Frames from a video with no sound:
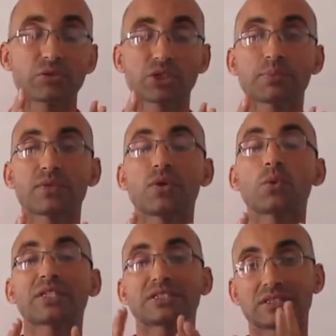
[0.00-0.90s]
for example,
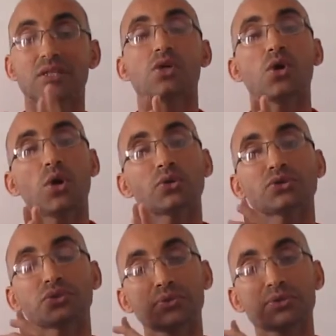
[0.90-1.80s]
focused on
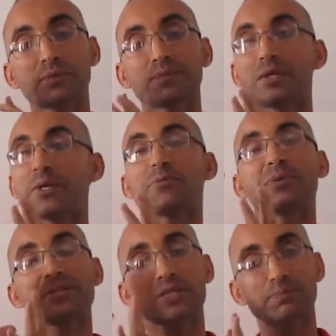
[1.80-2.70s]
certain
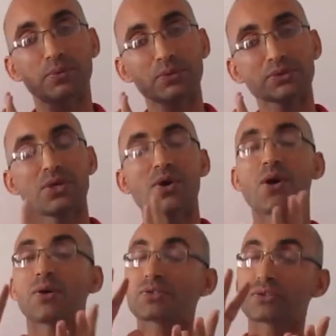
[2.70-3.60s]
principles,
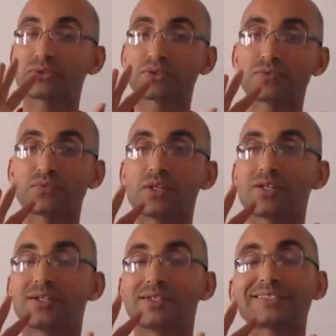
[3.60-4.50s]
on certain